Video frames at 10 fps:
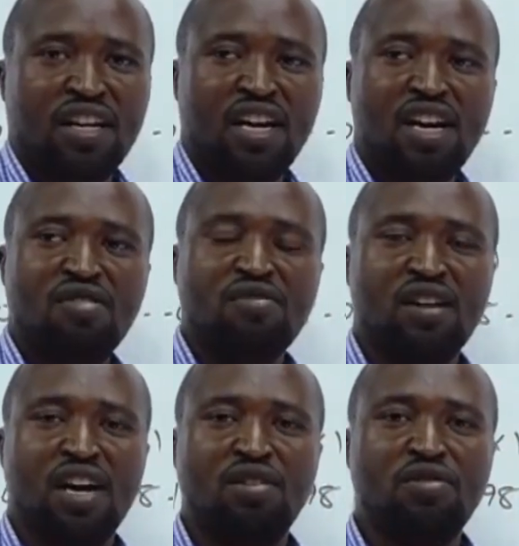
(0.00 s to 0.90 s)
Now,
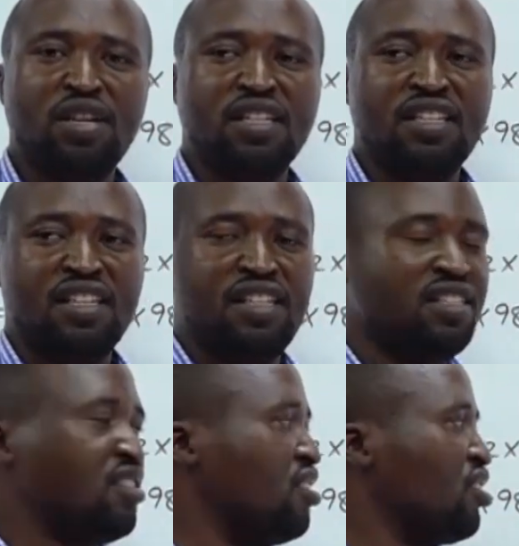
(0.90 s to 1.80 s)
our work
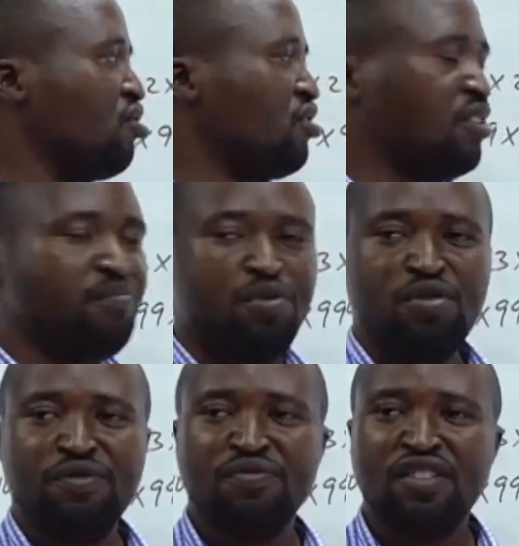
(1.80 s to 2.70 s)
is so
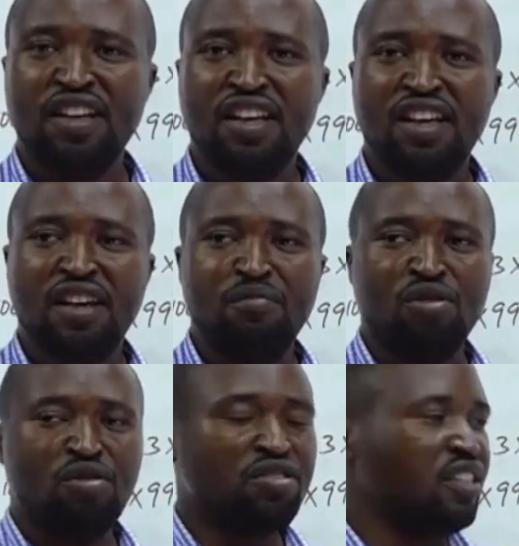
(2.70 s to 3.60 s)
simple
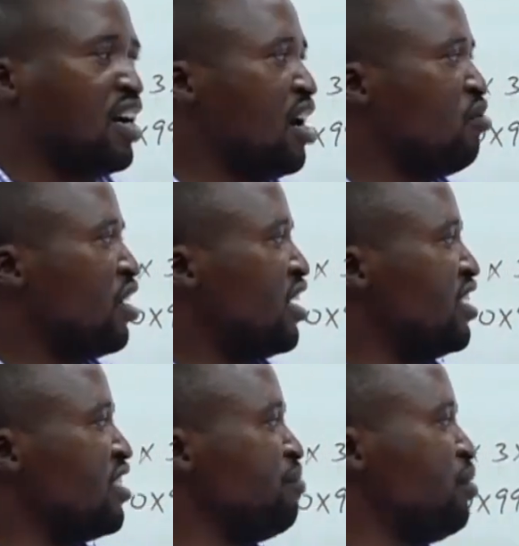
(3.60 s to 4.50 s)
because now we
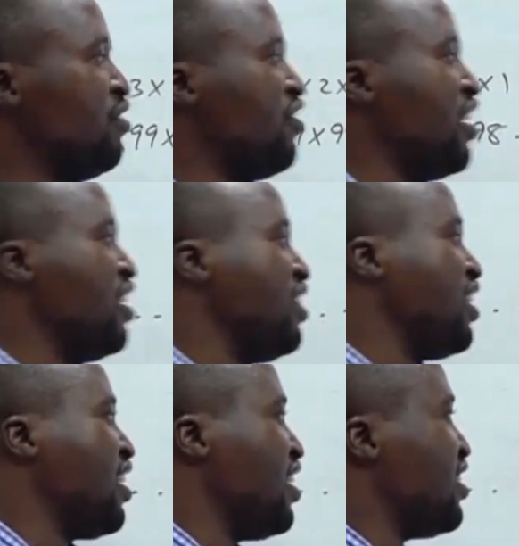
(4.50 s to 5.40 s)
can simplify
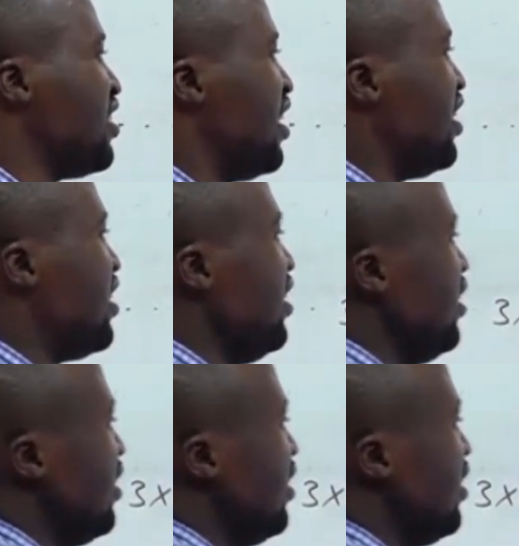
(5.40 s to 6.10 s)
the case like